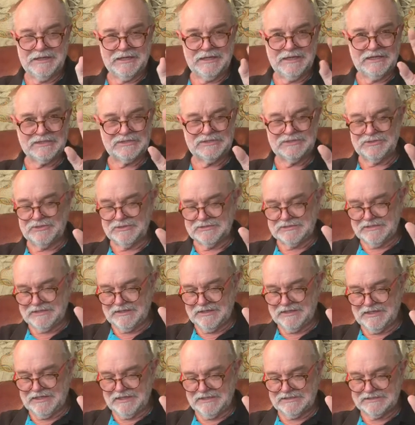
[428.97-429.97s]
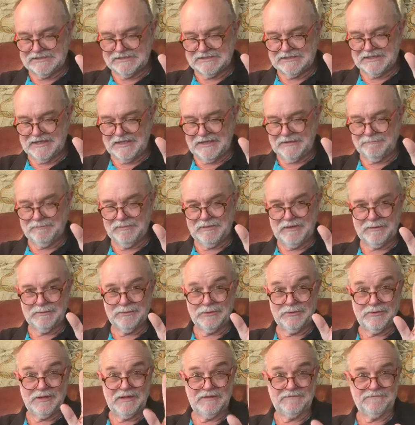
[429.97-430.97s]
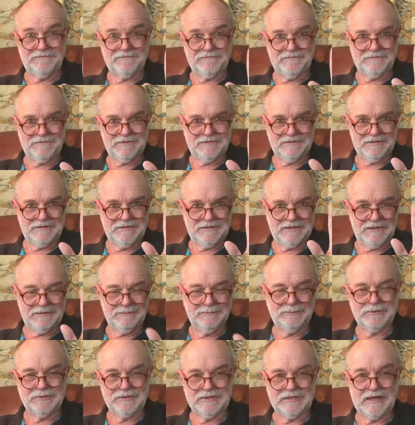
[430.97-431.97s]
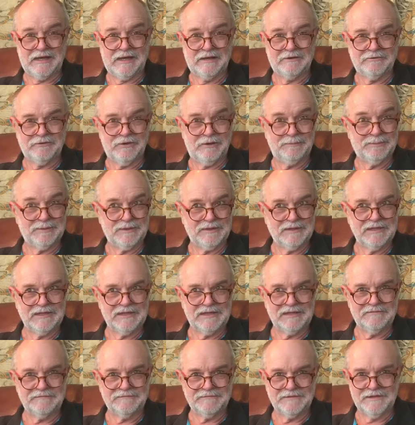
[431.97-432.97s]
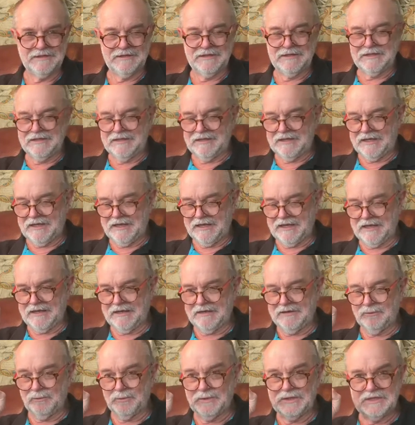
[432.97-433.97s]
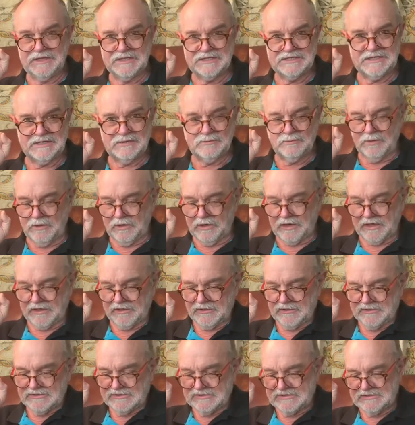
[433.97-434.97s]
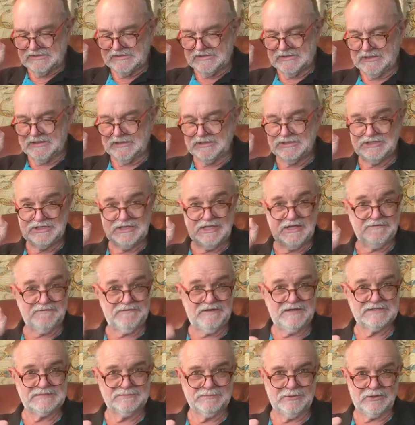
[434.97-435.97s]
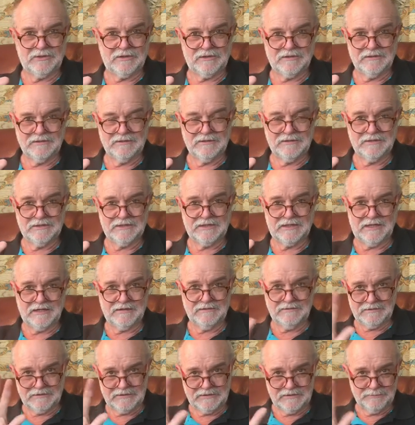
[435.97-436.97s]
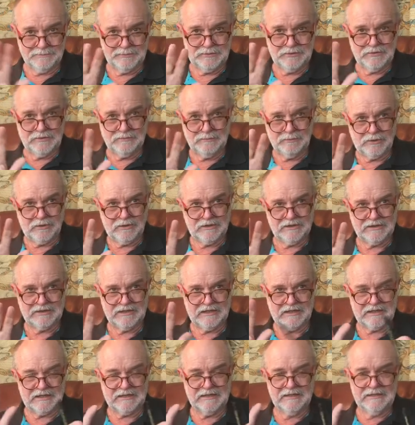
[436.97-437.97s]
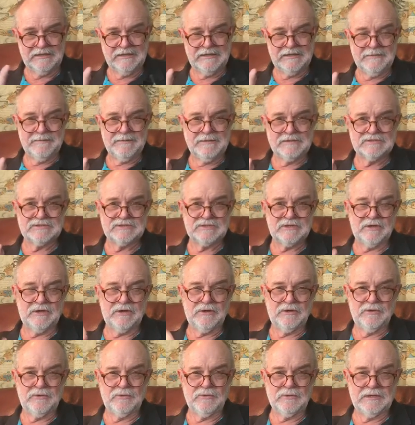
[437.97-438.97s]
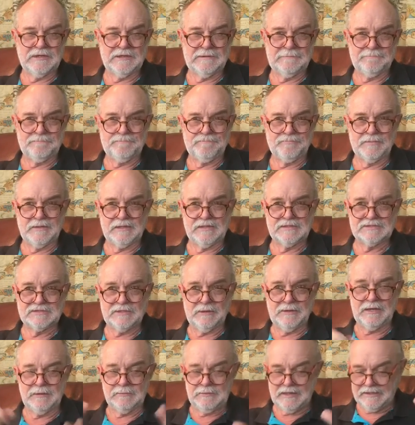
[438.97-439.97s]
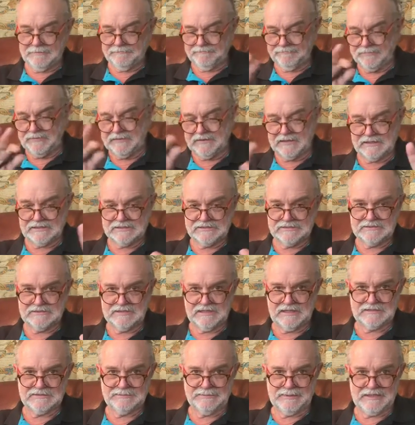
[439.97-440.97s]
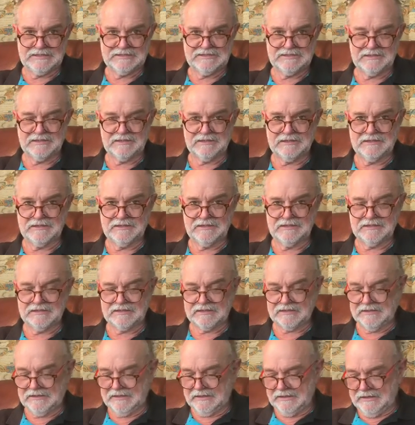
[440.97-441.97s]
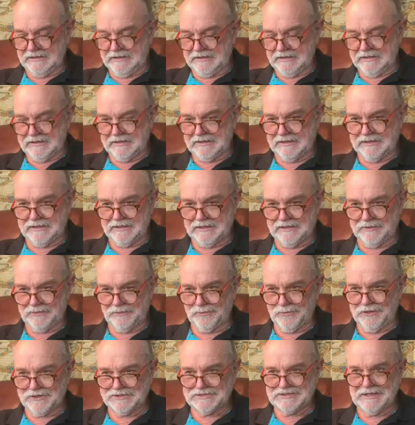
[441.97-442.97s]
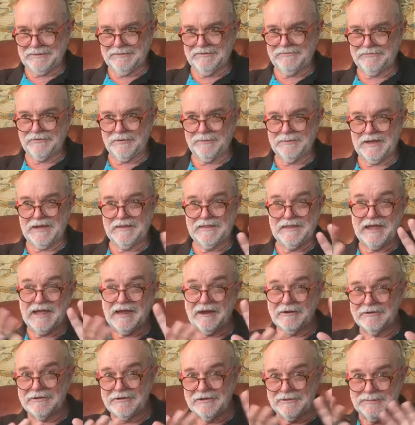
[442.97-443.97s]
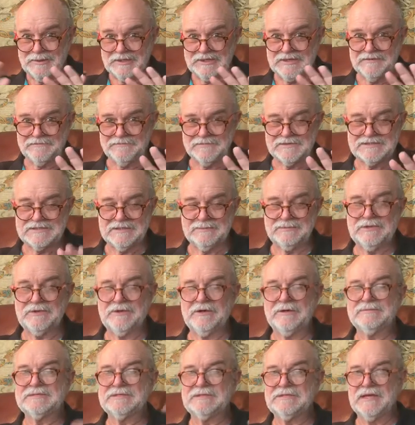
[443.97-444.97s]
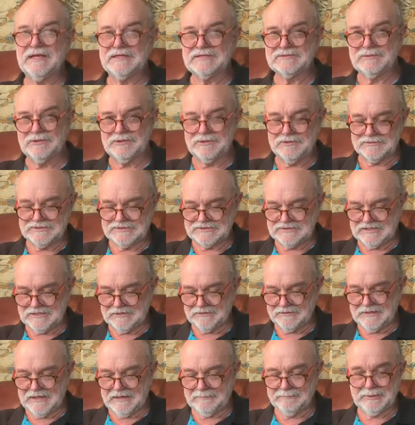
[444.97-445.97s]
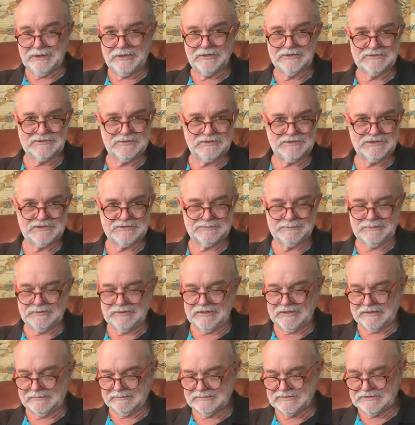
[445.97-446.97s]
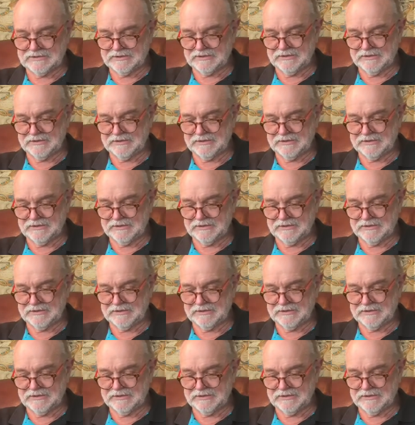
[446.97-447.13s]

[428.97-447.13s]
It's using the ECMWF input data, I believe. And Windy TY uses the GFS model, okay, computer modeling data. So anyway, that's basically where it's coming from. And they are a little bit different sometimes, and that's what you'll see on that post I just put up.